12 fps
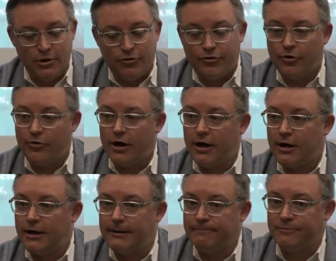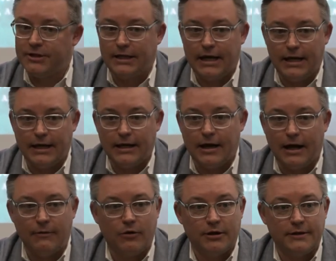So today, I
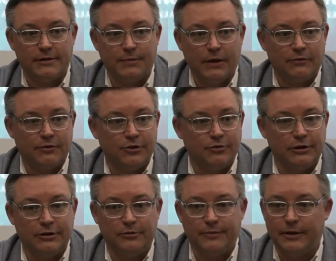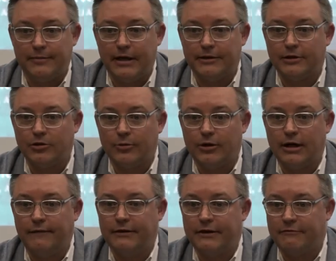wanted to speak with you a little bit about the Global
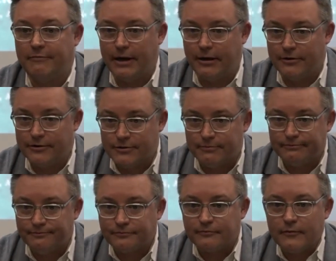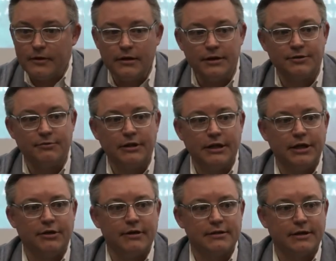Covenant of Mayors. It's a really
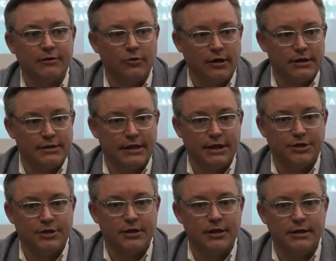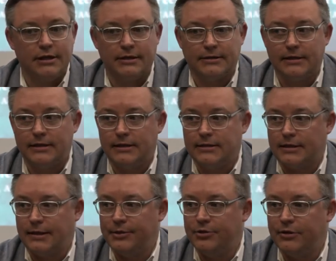interesting organization that has
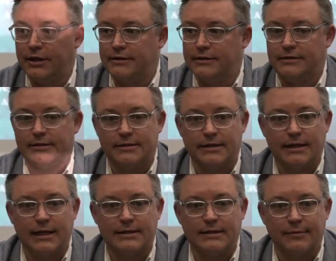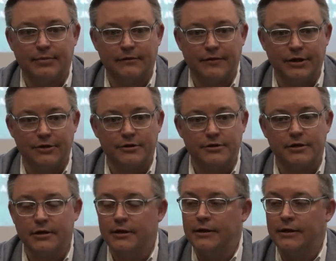come into existence in the last couple of years.